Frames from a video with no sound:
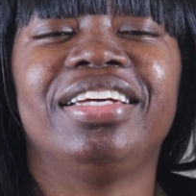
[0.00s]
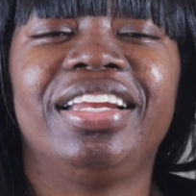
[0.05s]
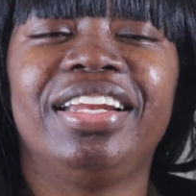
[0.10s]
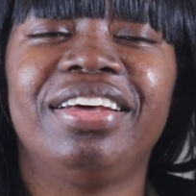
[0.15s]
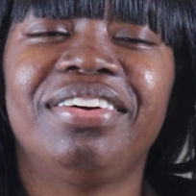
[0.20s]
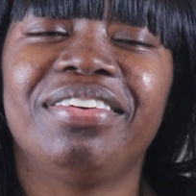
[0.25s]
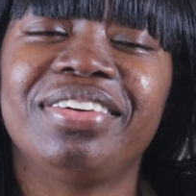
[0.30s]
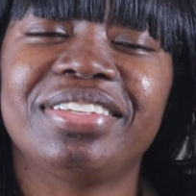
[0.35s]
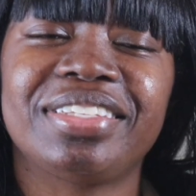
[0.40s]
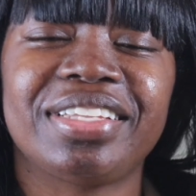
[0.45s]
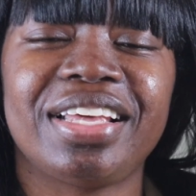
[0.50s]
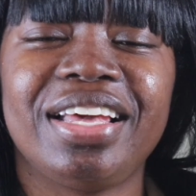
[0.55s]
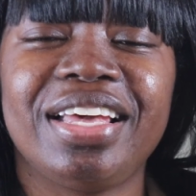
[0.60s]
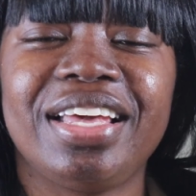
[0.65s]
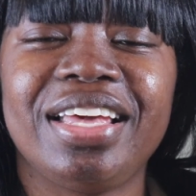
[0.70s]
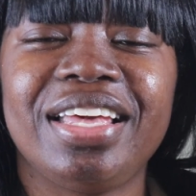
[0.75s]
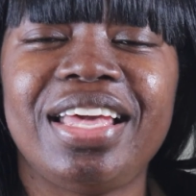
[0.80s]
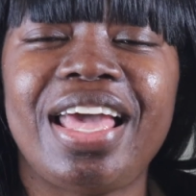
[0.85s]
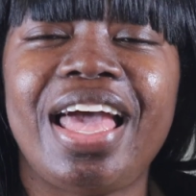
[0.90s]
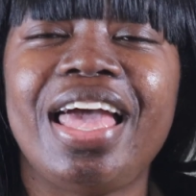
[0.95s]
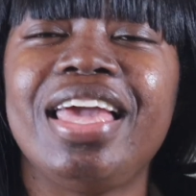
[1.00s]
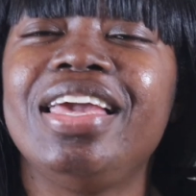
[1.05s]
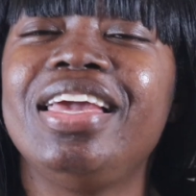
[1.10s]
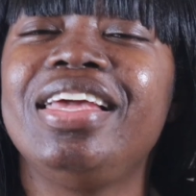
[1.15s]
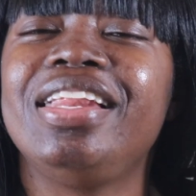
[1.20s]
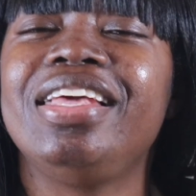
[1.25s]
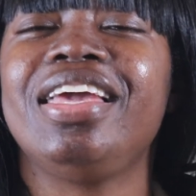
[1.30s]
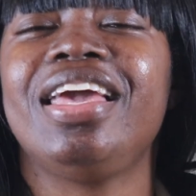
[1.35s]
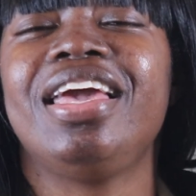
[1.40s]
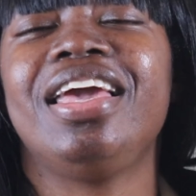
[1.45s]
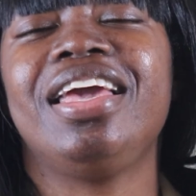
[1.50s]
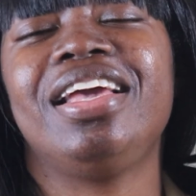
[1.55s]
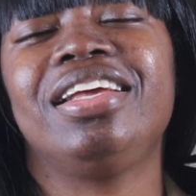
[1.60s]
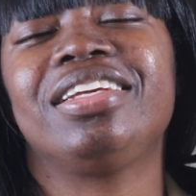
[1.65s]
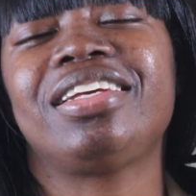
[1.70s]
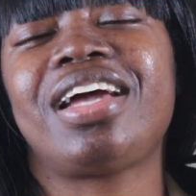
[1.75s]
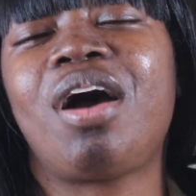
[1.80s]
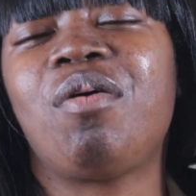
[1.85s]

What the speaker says: And I would say at any age,